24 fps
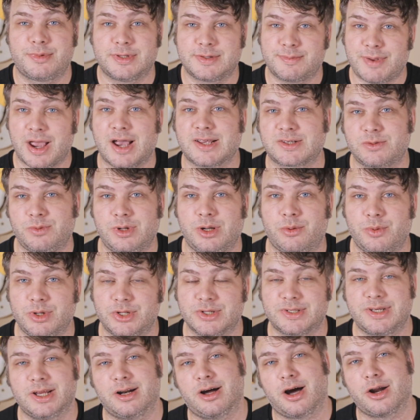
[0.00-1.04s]
This past week, we
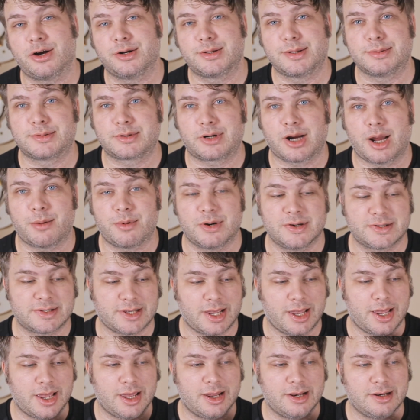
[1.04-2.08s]
just hit 100 subscribers,
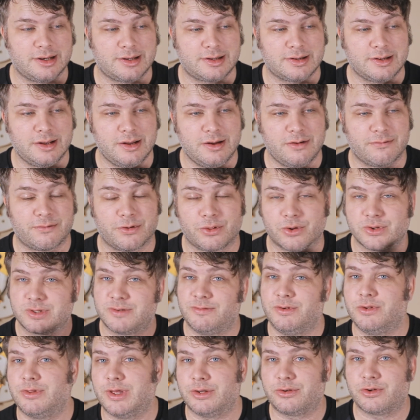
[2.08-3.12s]
and for those
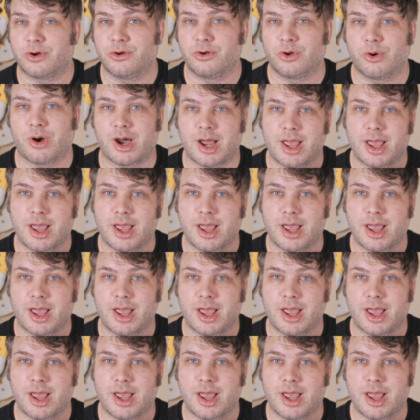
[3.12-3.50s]
of you that don't know,